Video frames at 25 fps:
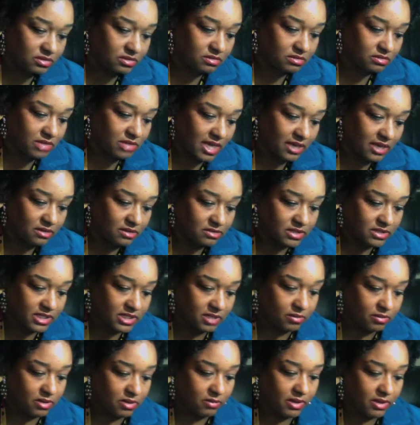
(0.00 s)
don't
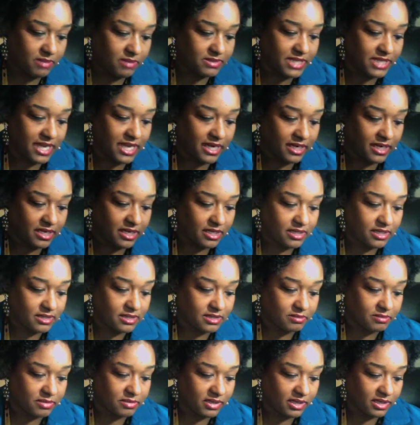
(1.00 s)
see what website it
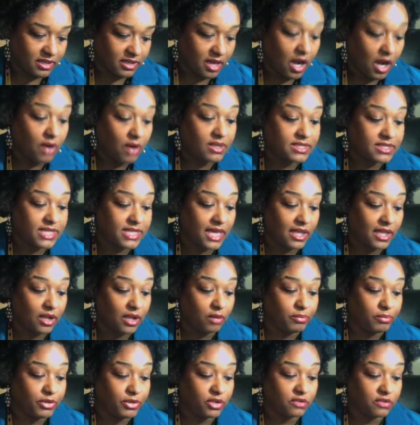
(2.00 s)
is, but it's
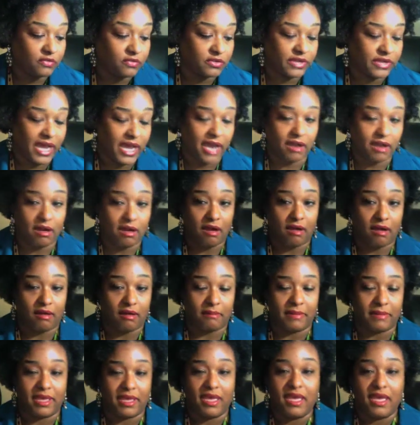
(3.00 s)

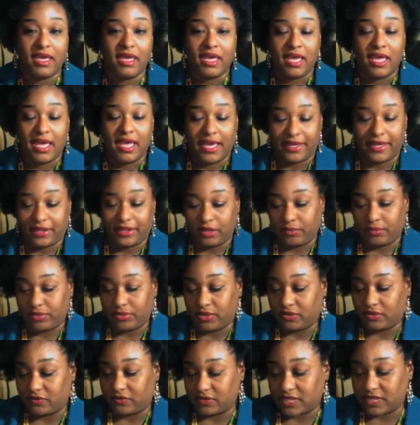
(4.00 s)
hellobeautiful.com.
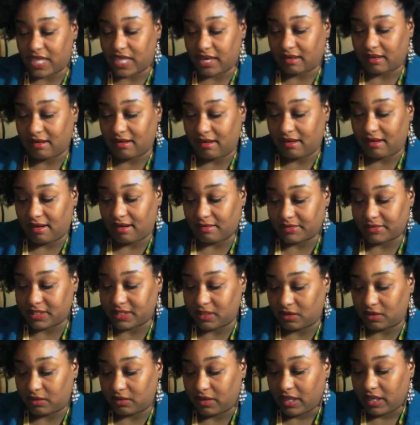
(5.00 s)
hellobeautiful.com.
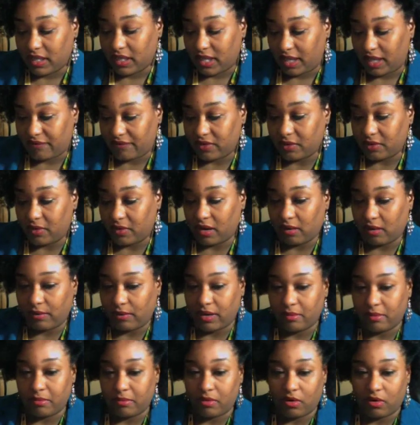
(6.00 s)
So if you want to
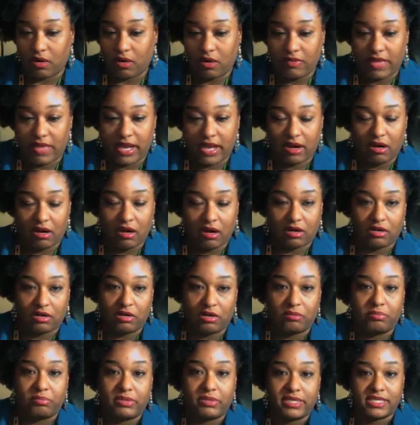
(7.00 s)
read more on that
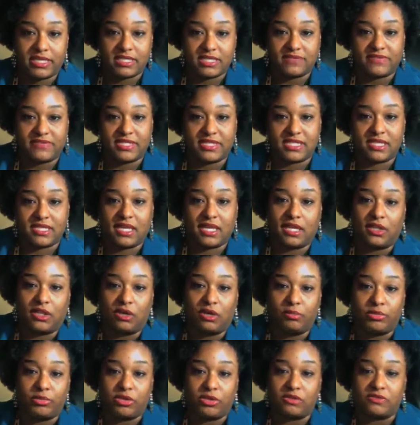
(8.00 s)
article, please visit
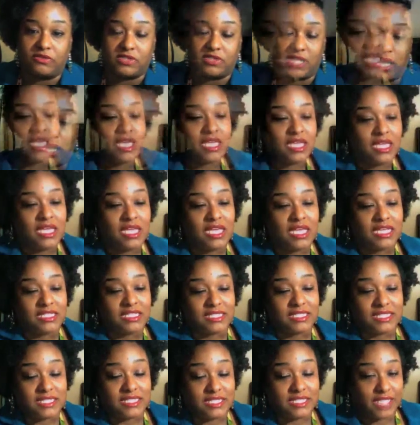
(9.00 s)
hellobeautiful.com.
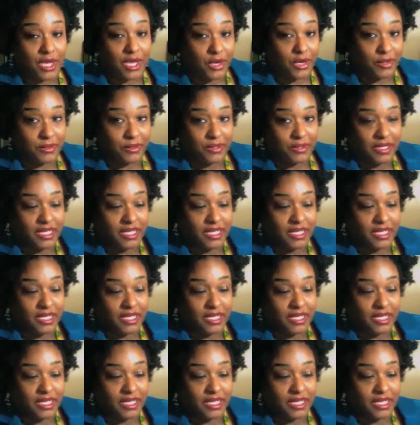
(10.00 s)
So